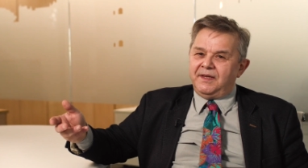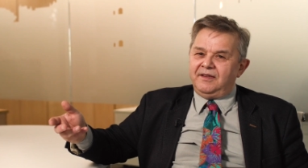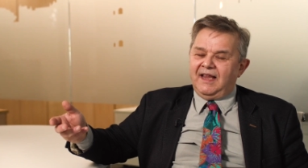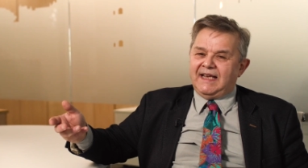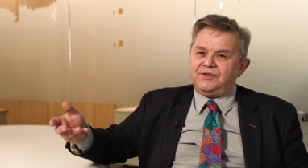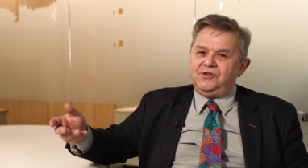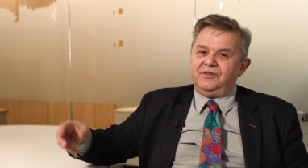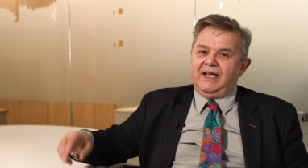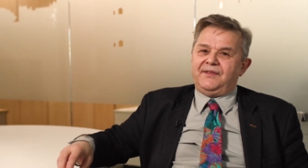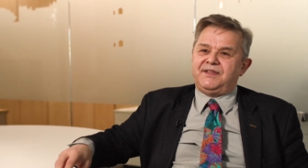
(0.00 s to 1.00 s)
In the last 2
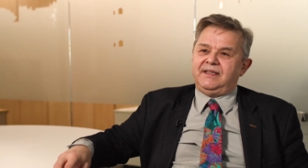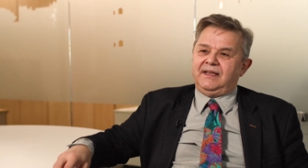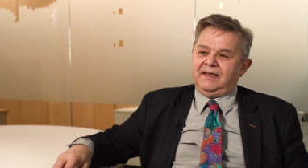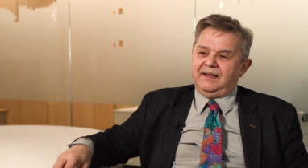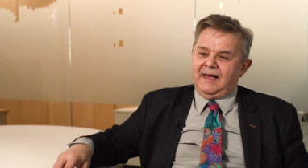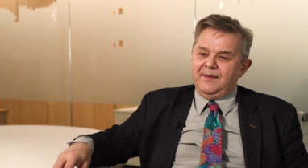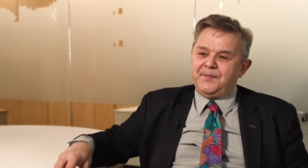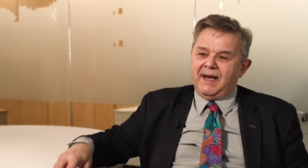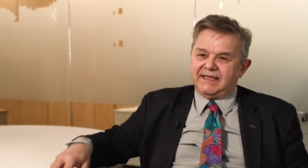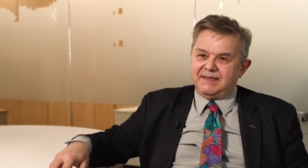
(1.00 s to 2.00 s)
refs,
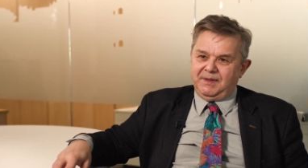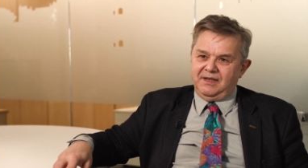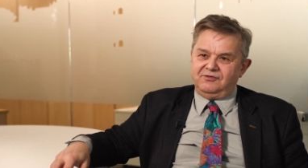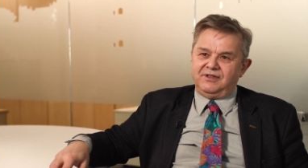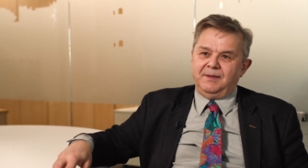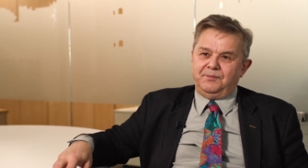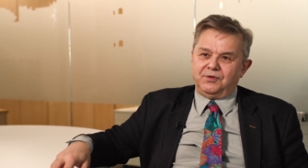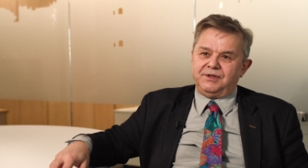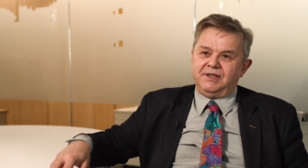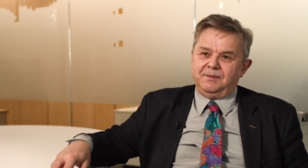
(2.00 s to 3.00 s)
impact has been a really
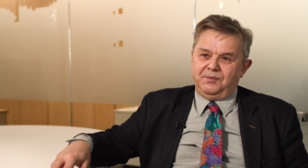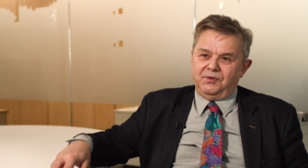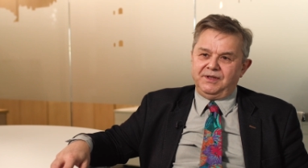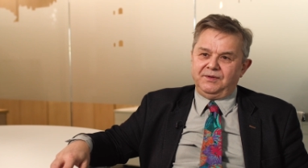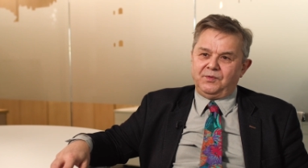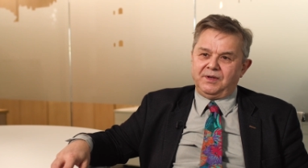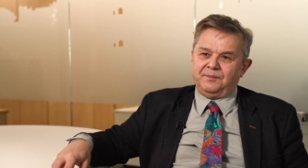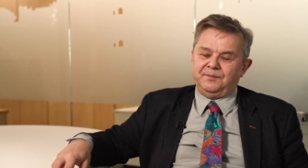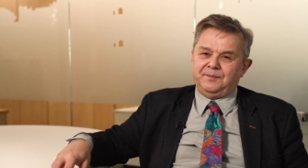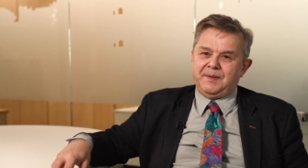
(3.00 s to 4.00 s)
important component where
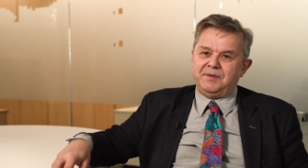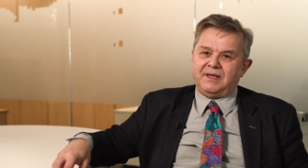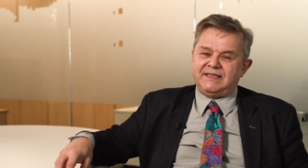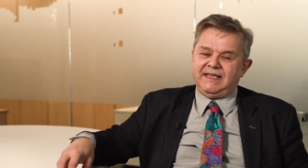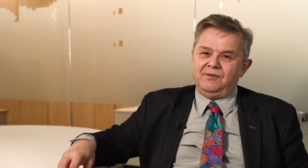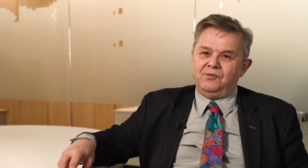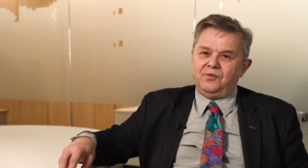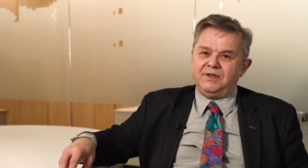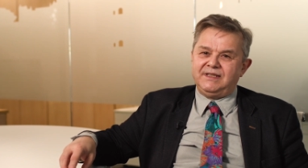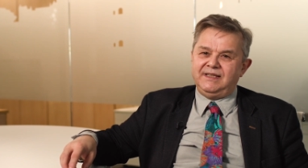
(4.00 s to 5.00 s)
people are saying, well,
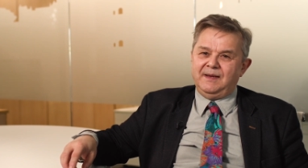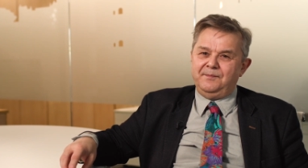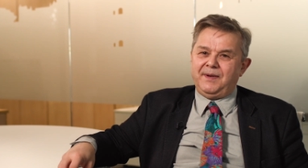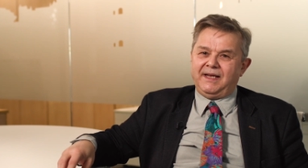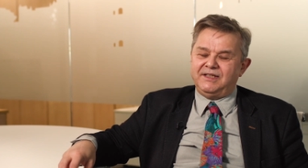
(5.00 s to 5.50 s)
what's the impact?